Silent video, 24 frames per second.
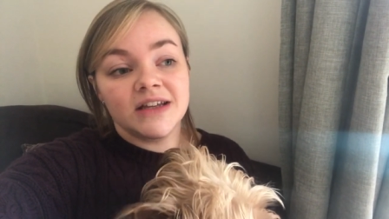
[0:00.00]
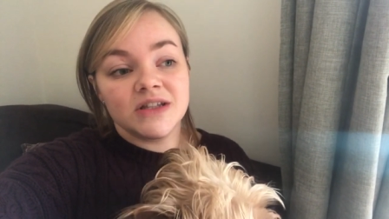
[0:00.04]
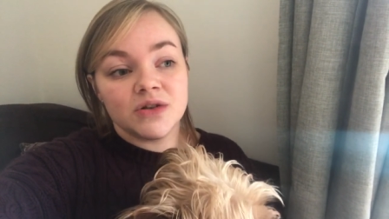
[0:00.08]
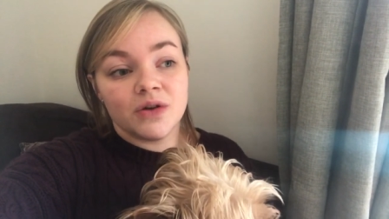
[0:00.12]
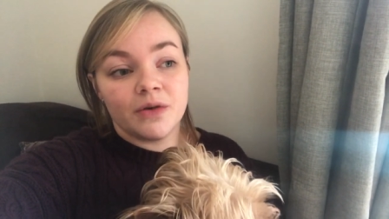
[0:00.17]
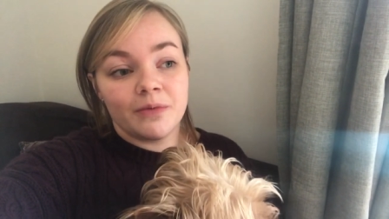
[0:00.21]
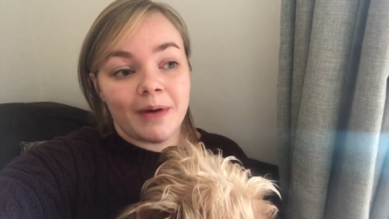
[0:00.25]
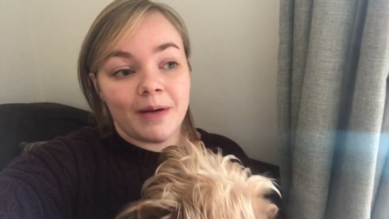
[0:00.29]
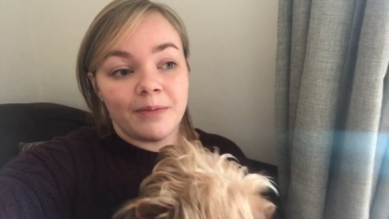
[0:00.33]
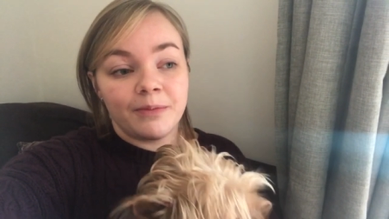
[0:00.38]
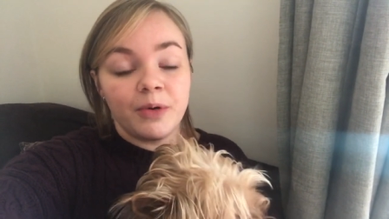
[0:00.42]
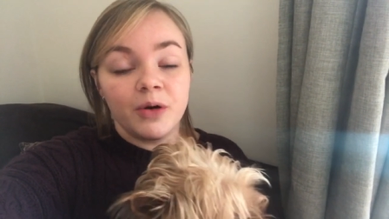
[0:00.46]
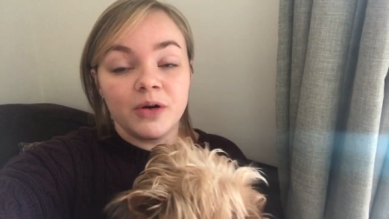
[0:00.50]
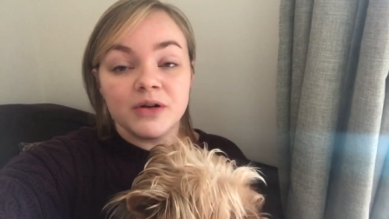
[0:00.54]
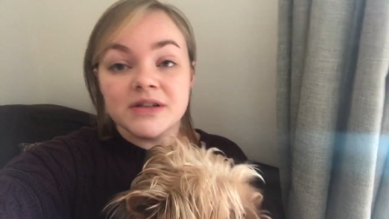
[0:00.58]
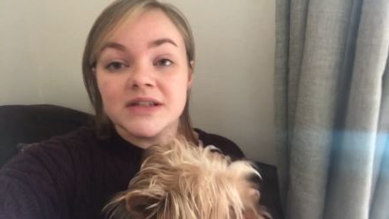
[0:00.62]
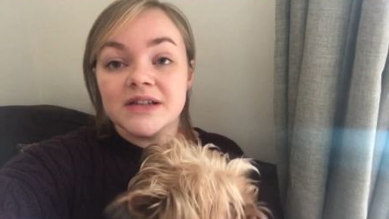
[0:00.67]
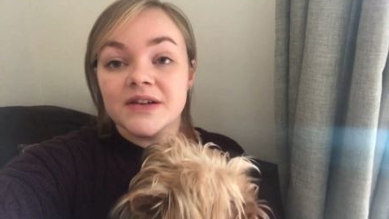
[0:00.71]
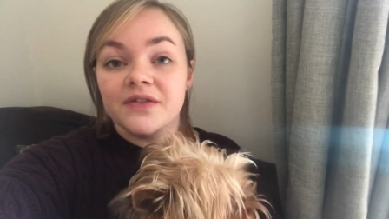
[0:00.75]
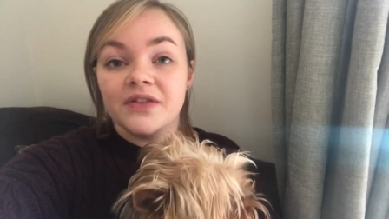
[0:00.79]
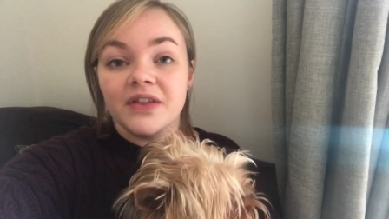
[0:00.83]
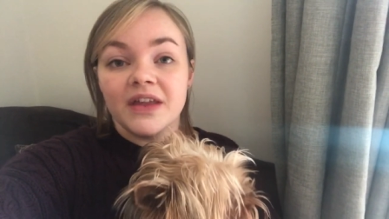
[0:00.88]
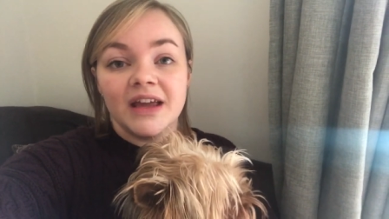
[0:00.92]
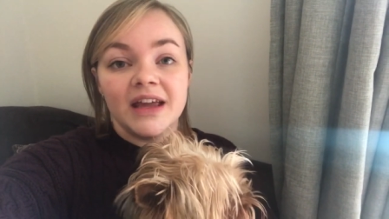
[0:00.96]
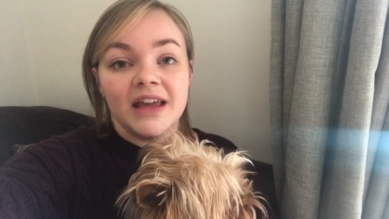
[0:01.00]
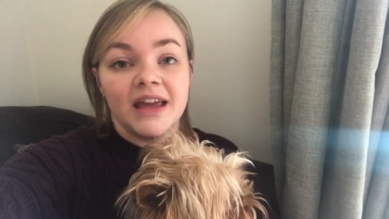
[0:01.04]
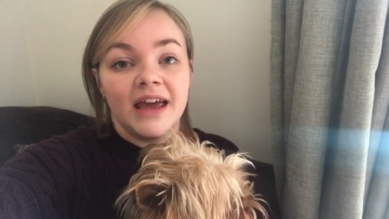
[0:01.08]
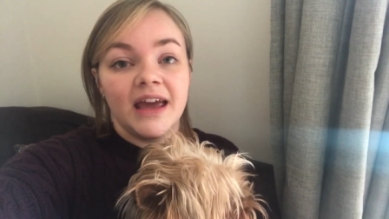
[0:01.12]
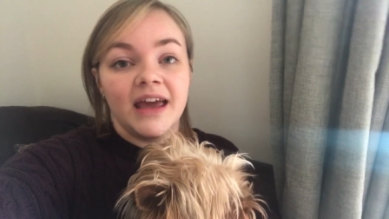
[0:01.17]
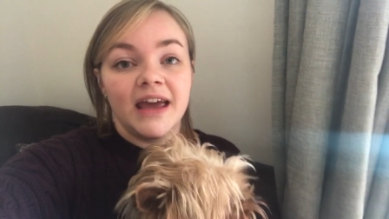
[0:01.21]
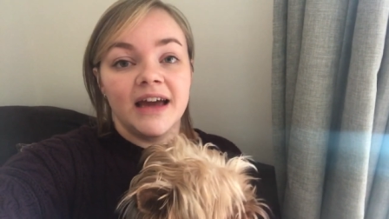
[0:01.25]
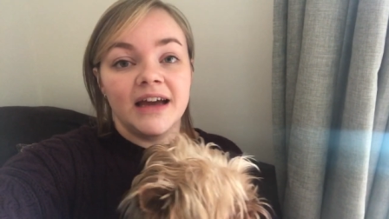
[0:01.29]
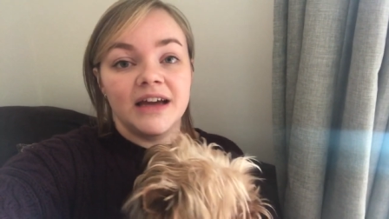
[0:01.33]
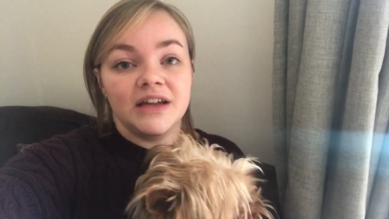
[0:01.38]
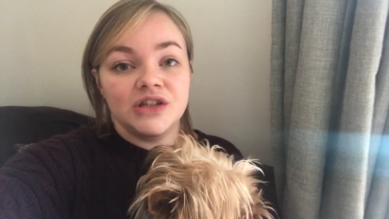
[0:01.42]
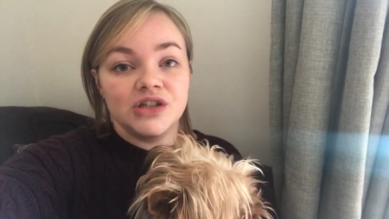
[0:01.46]
It's all about positive
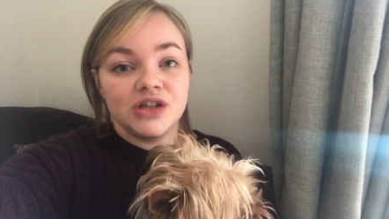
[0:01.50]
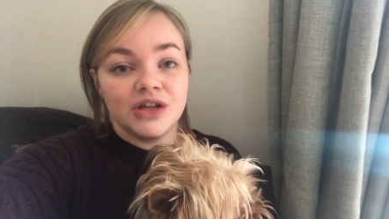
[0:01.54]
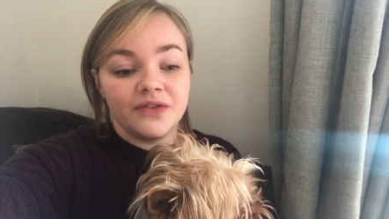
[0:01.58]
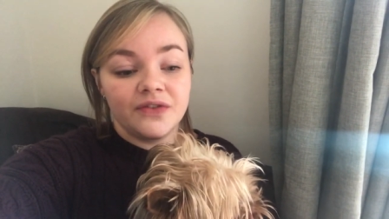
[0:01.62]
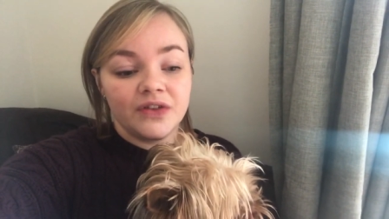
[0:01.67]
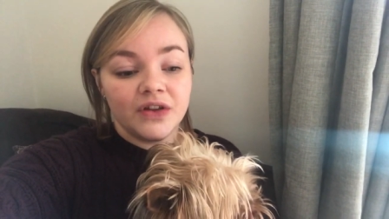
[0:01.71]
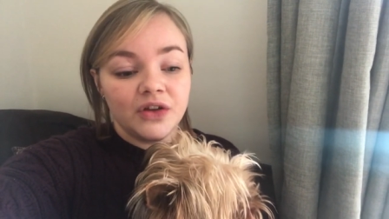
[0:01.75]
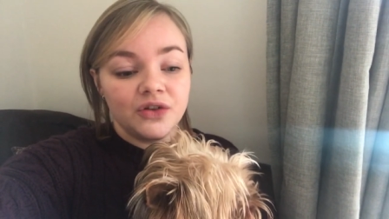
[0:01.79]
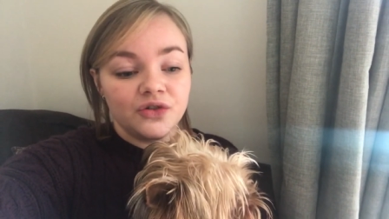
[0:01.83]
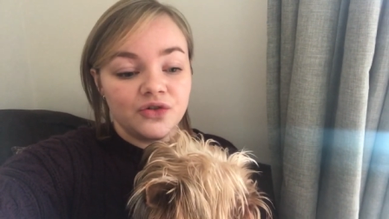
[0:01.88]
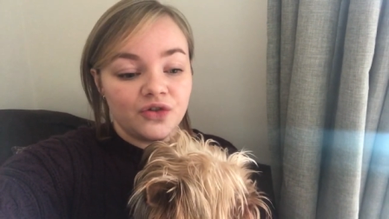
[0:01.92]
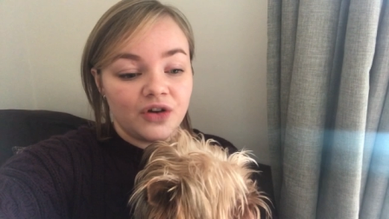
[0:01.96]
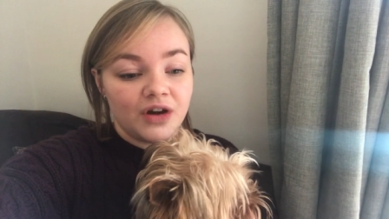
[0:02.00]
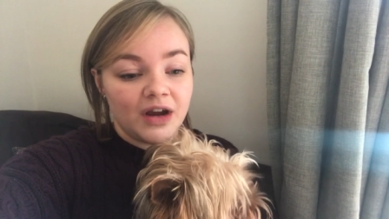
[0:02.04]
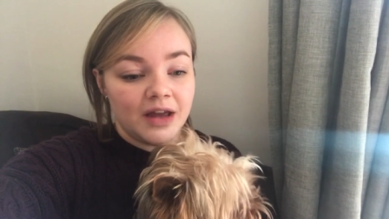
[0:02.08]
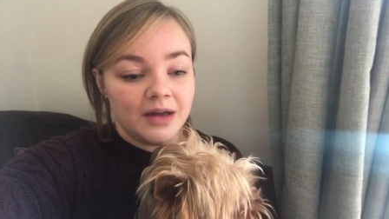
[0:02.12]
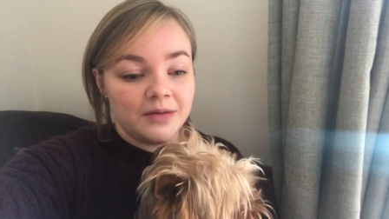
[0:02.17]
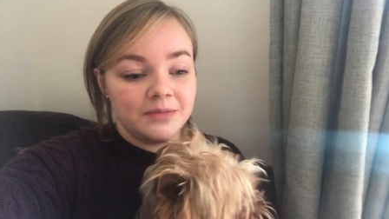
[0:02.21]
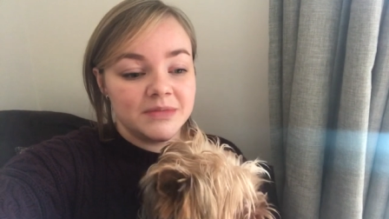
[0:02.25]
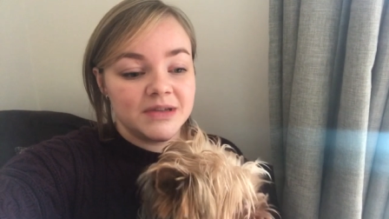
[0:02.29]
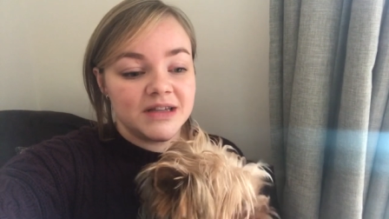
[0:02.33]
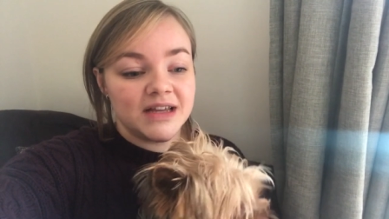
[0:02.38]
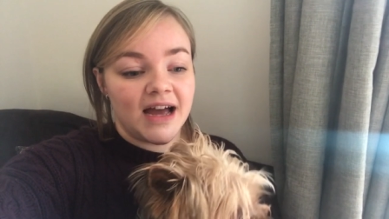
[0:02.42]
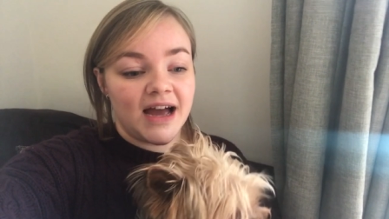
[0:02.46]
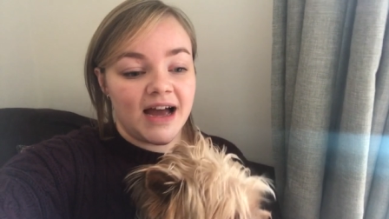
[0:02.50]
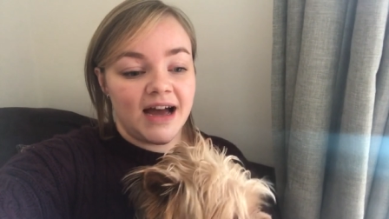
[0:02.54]
thinking, achieving your dreams,